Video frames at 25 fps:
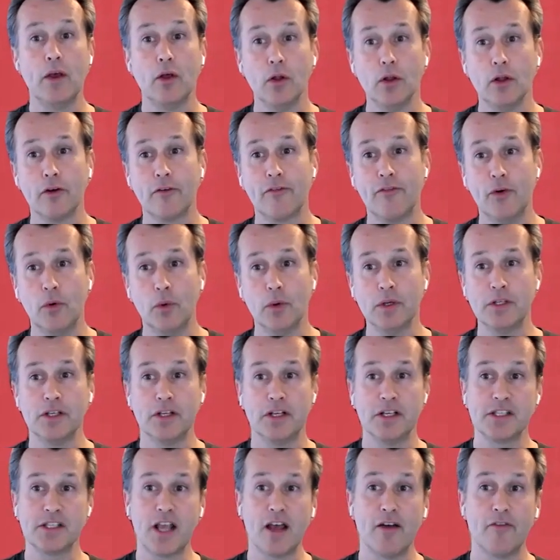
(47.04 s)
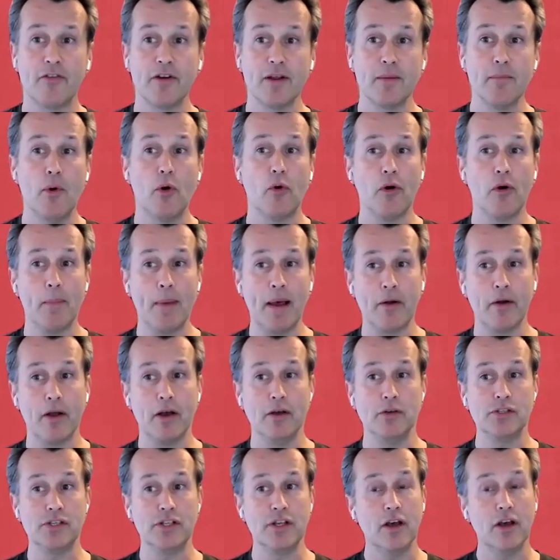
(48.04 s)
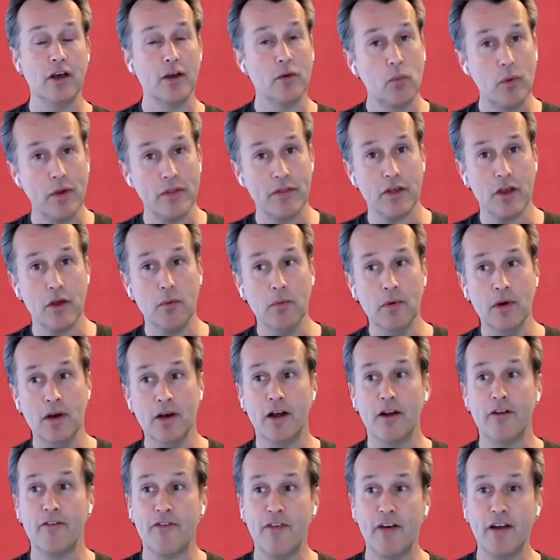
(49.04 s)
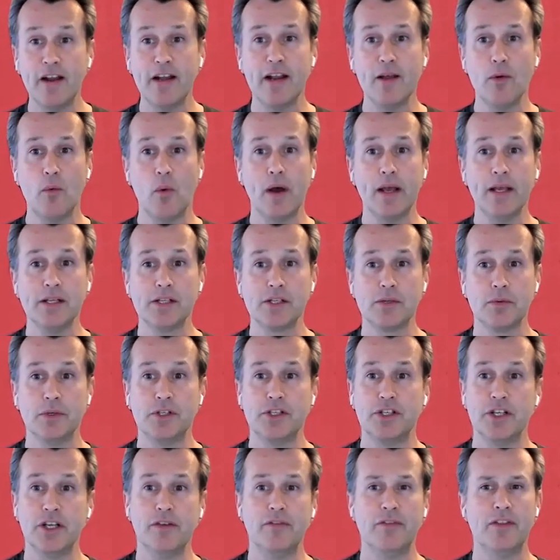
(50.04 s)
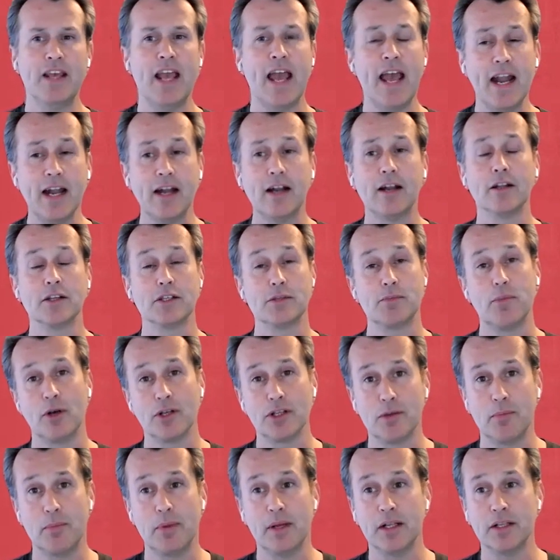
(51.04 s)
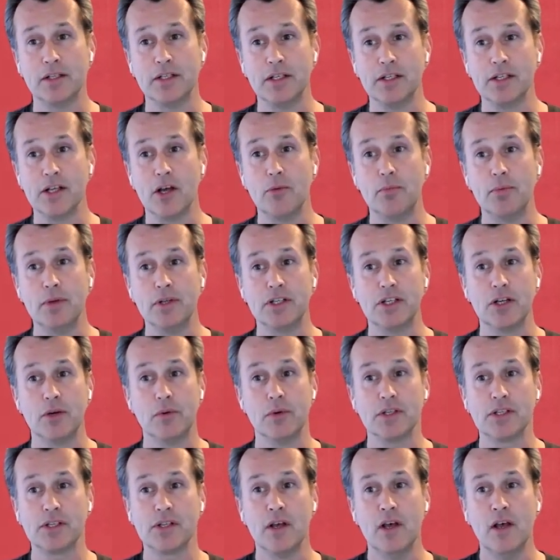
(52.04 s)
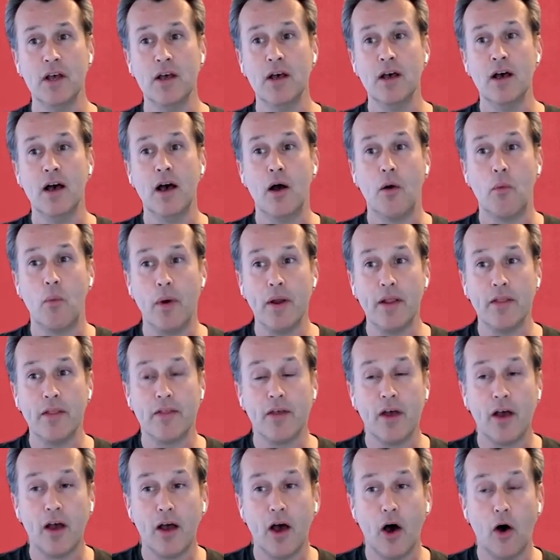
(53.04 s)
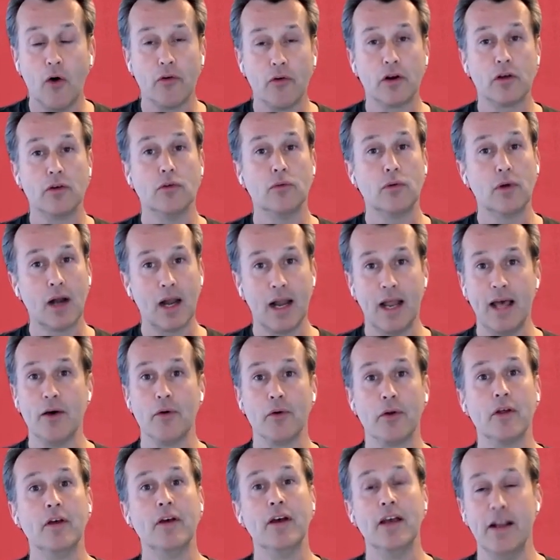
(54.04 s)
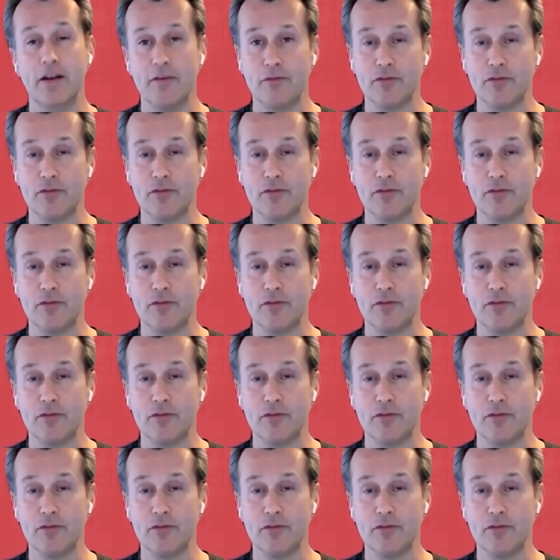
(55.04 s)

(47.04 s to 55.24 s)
We all look forward to discovering more about OCI with you and finding ways to achieve the endless possibilities open to us with Oracle Cloud